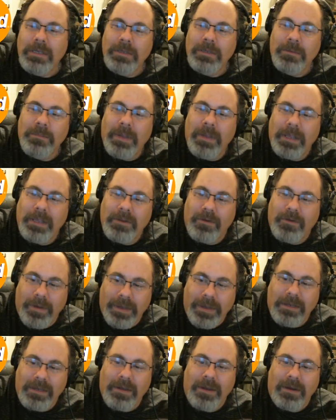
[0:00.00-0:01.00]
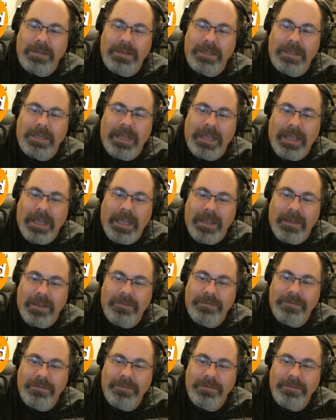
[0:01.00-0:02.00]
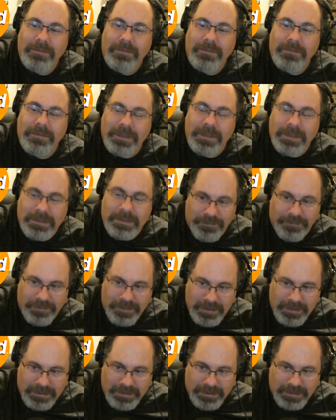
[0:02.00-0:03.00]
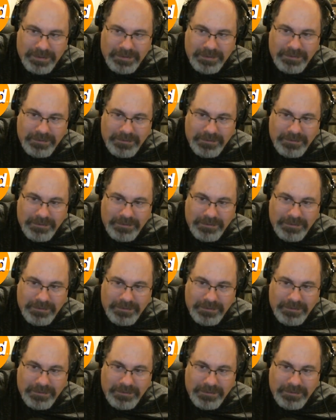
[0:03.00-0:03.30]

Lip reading: My credit card that I have is a Visa.